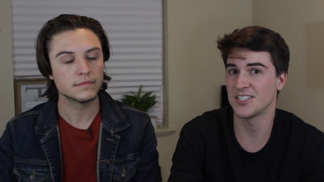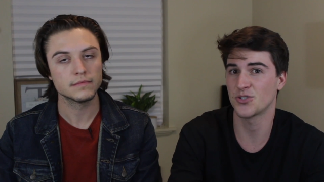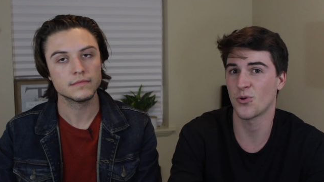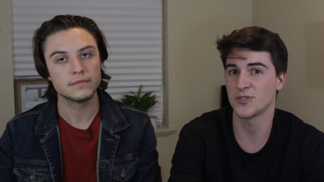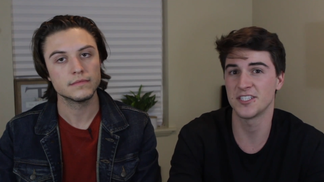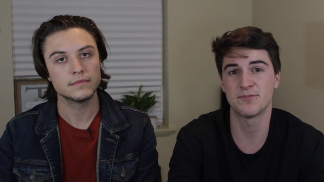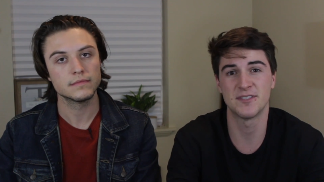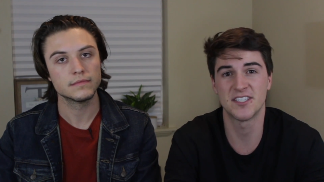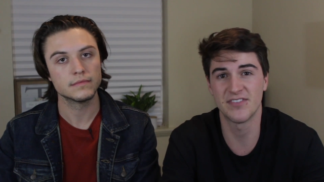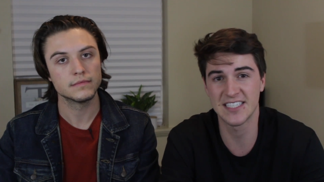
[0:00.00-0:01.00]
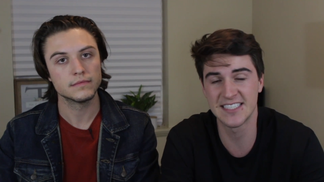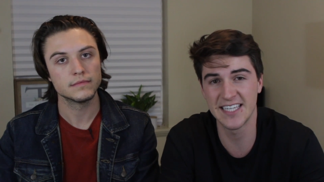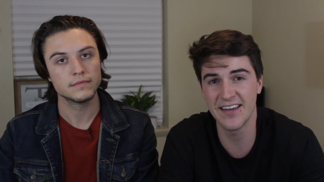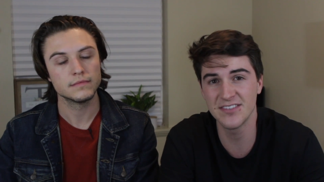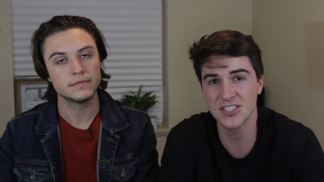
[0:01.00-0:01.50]
Speaker 1: it towards a specific
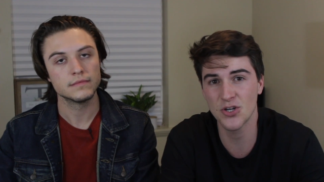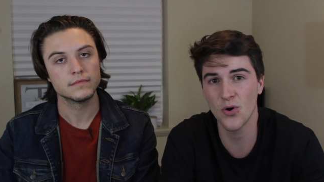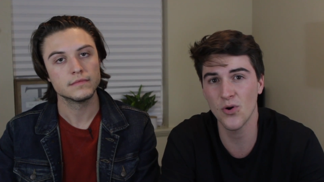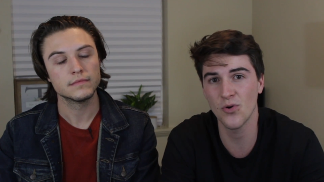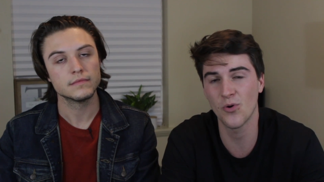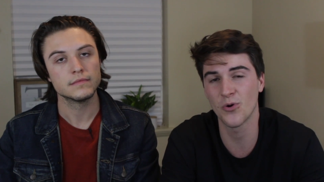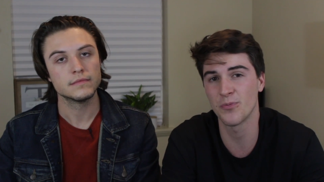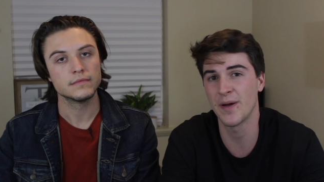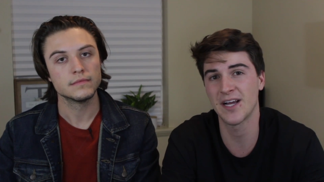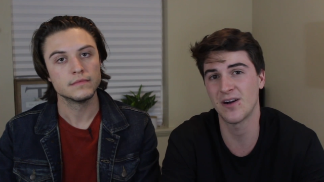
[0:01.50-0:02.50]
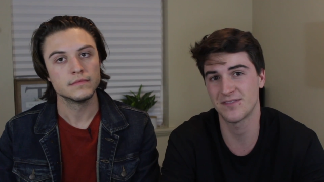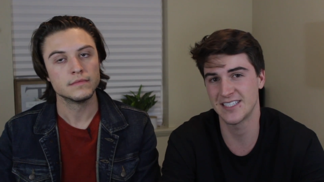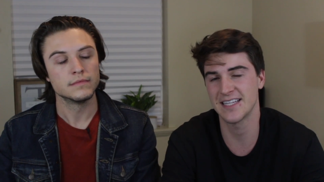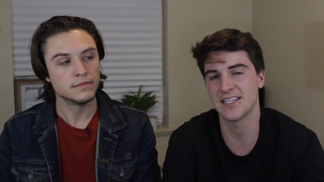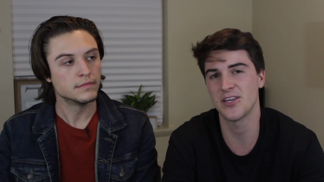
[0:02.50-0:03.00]
savings goal or paying
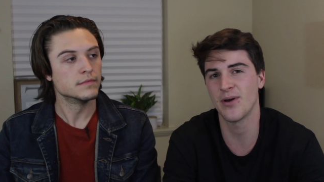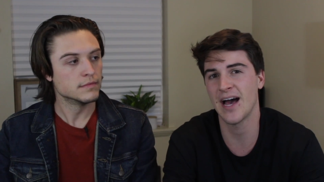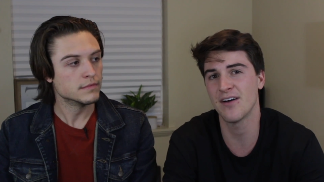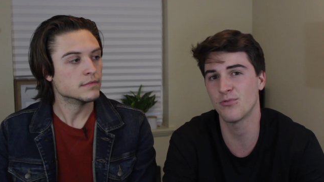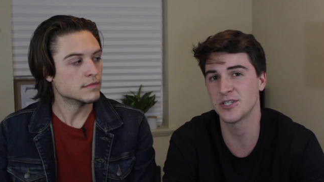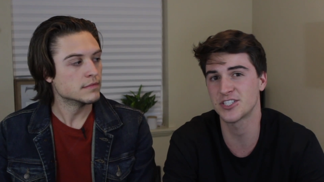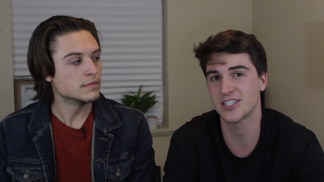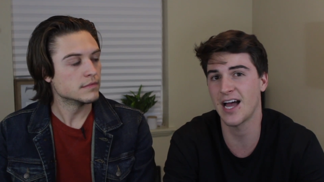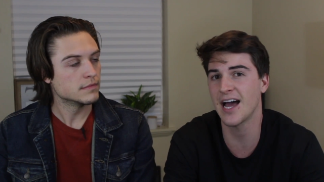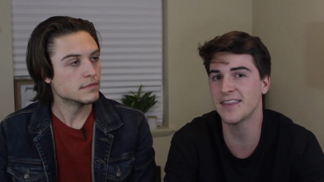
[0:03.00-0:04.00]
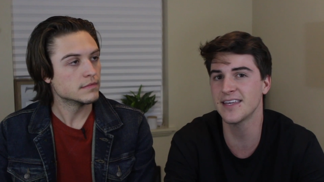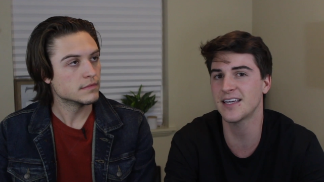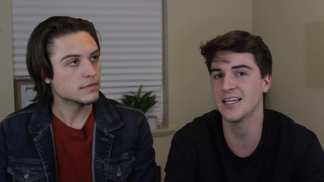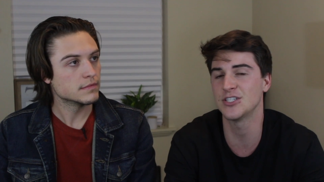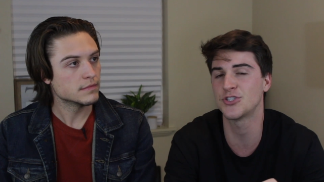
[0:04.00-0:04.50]
off debt that you have, which I
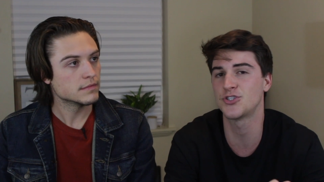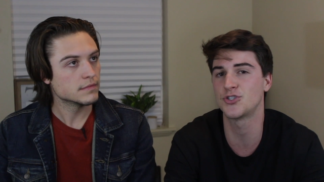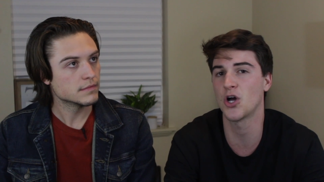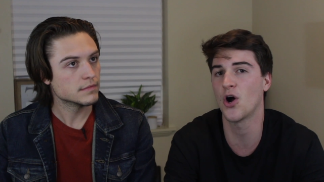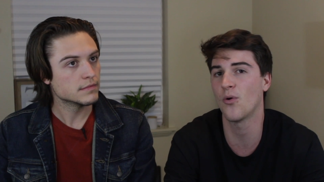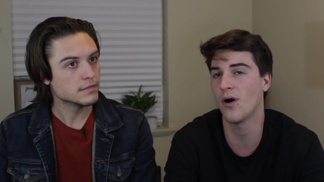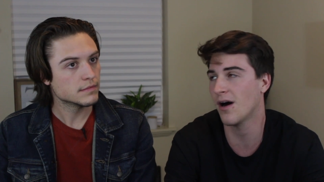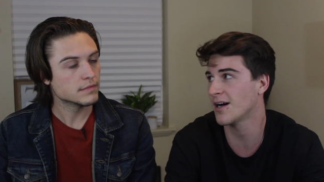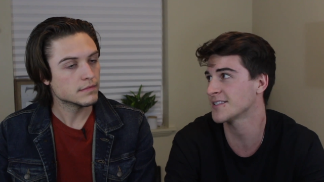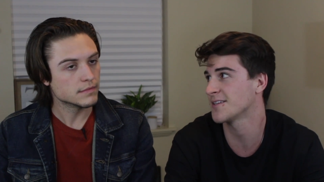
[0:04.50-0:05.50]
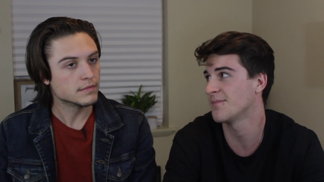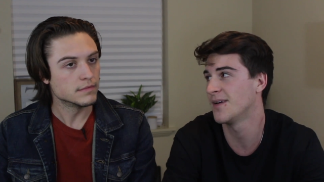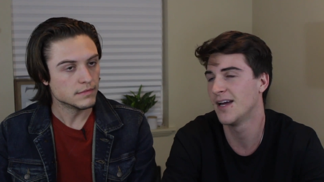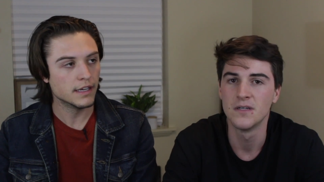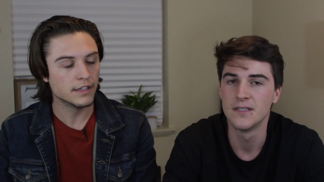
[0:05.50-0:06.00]
think is so
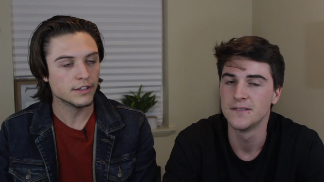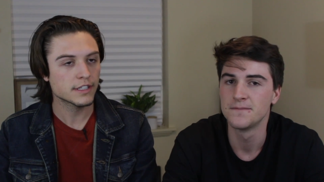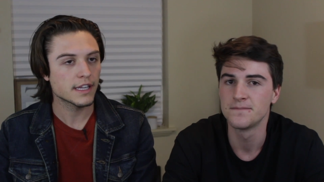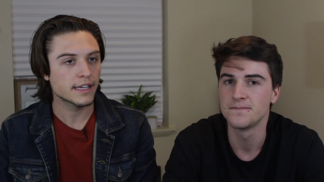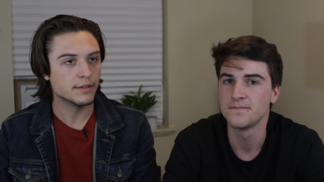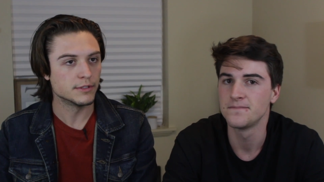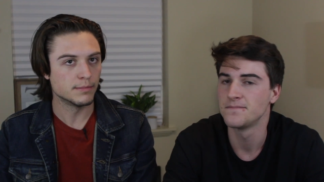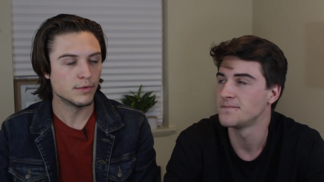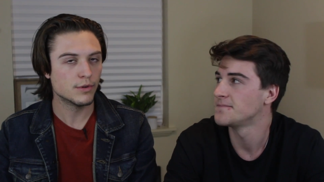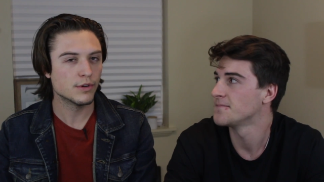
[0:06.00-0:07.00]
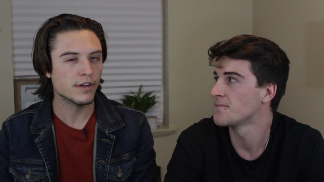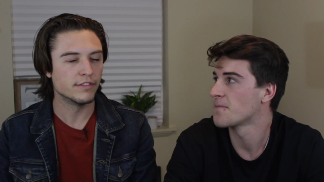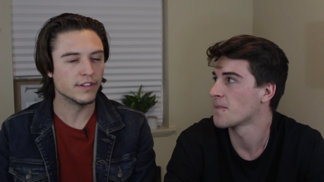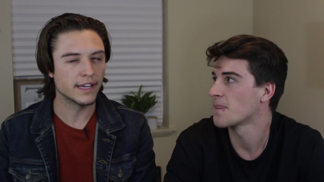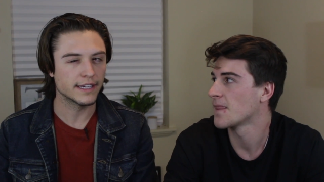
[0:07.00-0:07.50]
awesome.
Speaker 2: Yeah, it looked like it was more
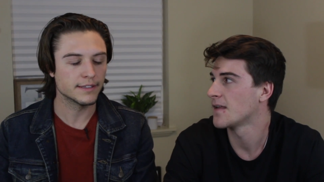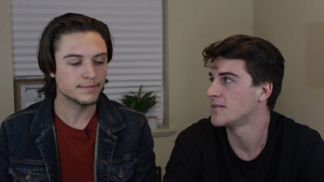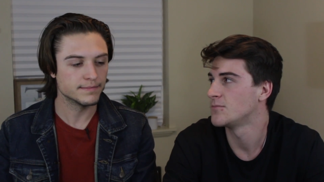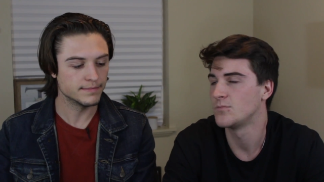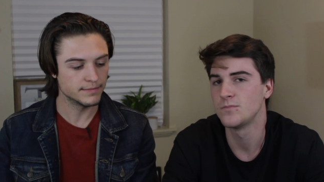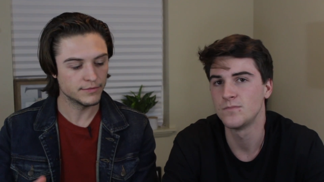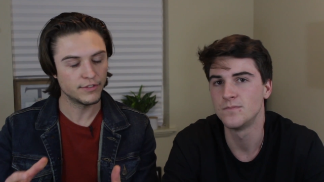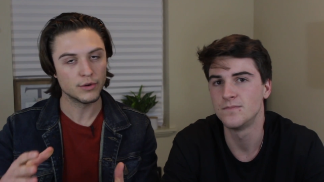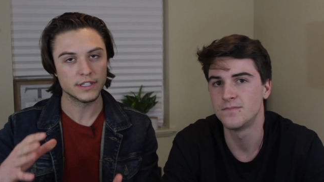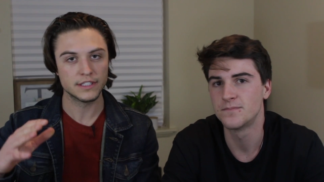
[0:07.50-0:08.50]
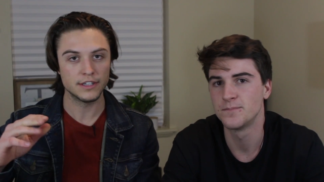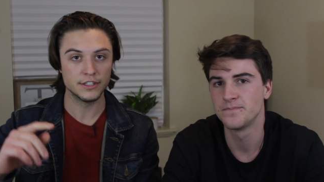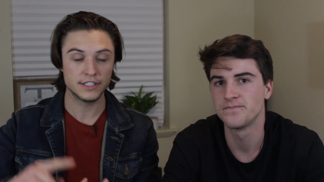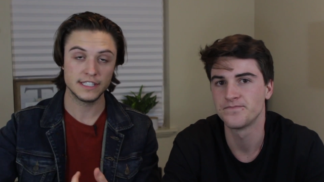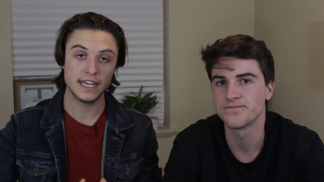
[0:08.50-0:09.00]
of like focused
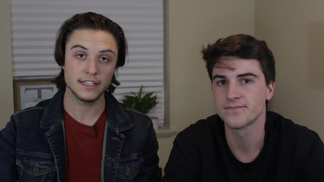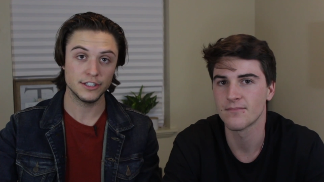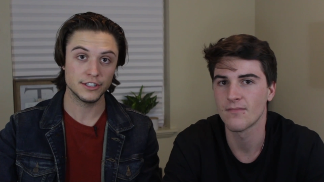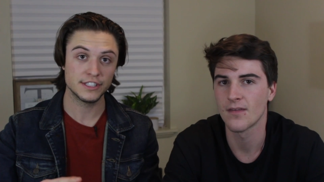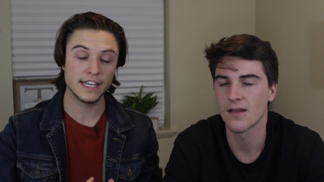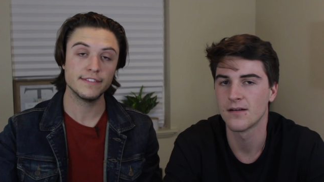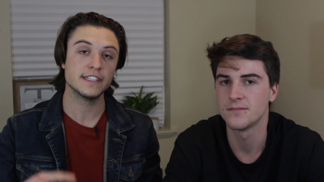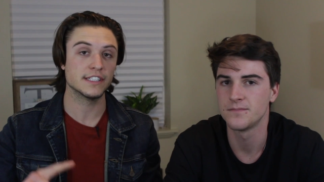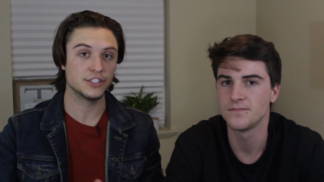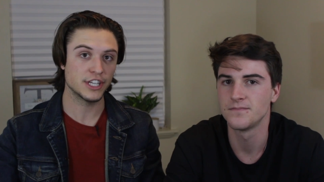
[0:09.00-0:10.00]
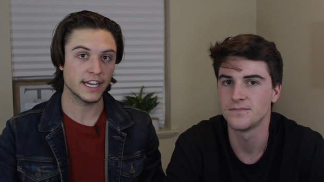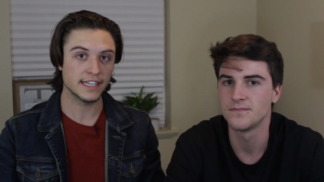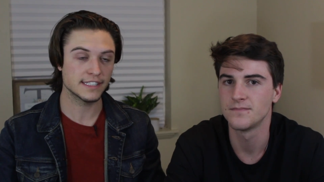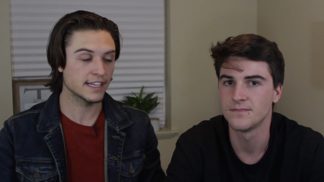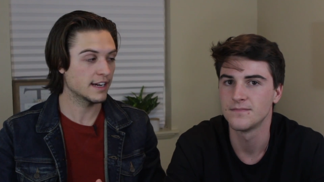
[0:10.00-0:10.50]
on your savings and
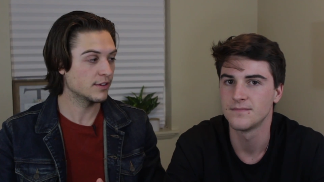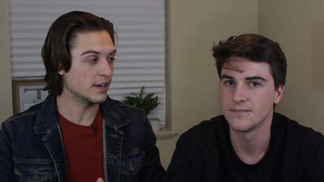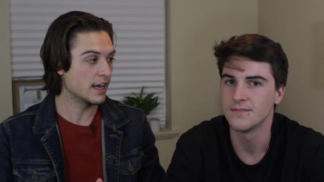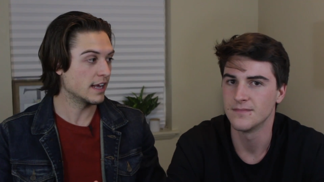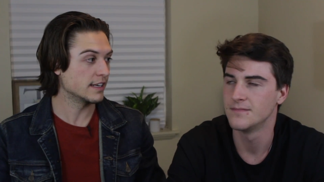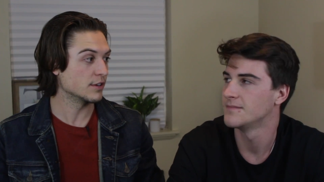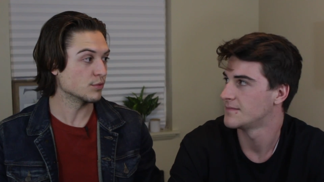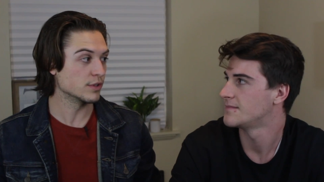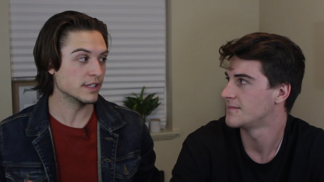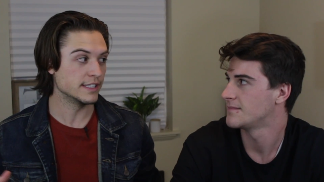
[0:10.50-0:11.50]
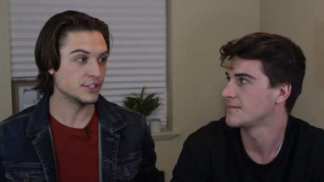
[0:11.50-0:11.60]
checkings account, and it really